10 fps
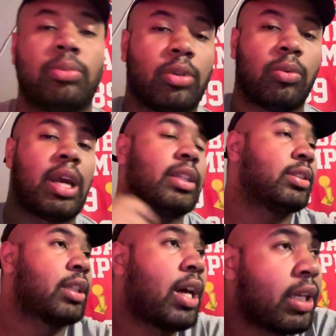the right
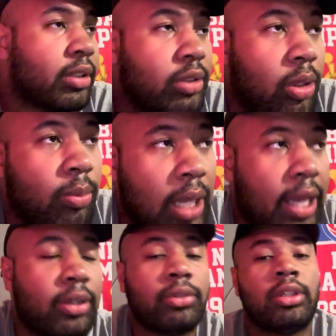side, it don't
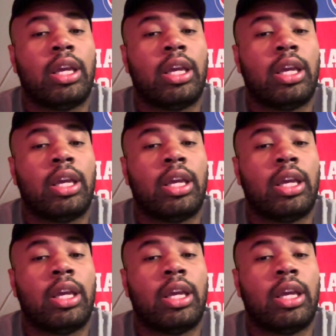matter.